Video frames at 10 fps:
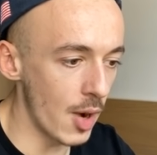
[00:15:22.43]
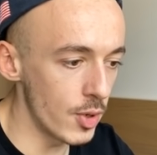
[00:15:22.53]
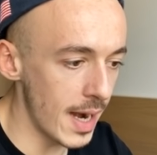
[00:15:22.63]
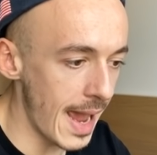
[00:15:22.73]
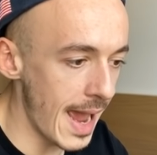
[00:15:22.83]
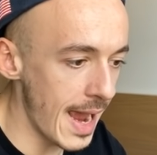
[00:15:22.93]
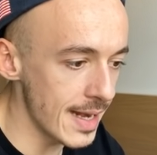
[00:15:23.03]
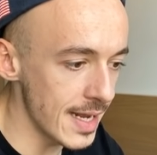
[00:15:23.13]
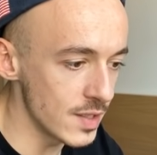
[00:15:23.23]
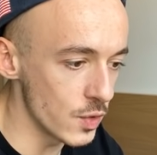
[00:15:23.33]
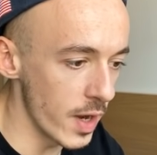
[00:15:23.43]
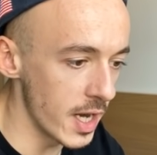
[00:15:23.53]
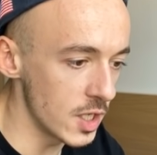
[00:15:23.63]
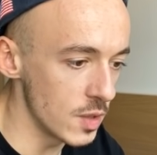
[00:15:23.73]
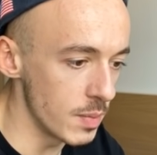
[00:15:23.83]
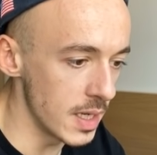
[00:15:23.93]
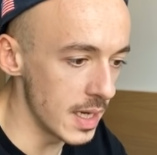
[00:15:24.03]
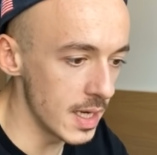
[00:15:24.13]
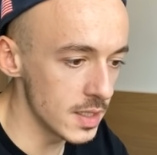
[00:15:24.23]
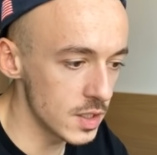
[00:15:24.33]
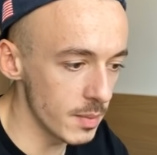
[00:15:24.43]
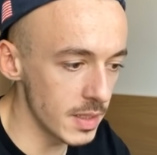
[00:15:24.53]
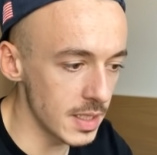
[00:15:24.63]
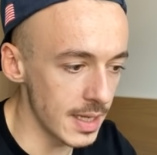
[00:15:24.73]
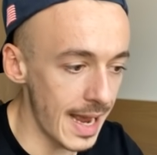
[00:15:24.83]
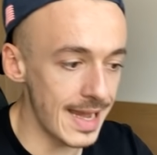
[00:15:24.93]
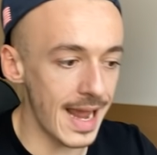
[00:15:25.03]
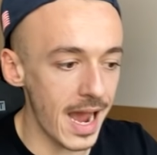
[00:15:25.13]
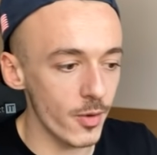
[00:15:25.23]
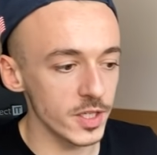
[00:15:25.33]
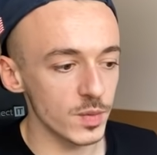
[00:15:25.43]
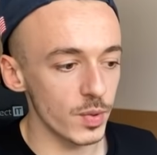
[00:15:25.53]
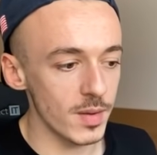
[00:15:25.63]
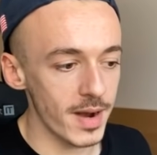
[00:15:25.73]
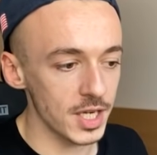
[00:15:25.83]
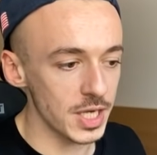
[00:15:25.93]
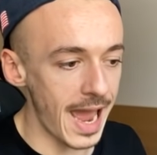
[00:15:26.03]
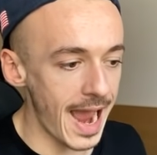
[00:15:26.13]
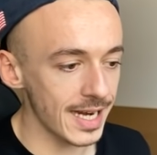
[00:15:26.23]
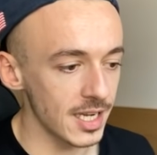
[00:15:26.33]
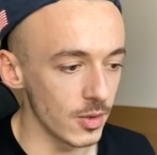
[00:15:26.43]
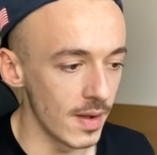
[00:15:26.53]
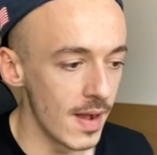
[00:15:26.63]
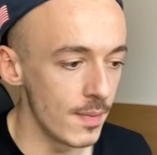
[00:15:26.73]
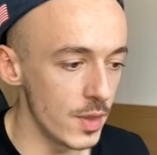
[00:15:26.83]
our ad is going to be submitted, and now it's pretty much active.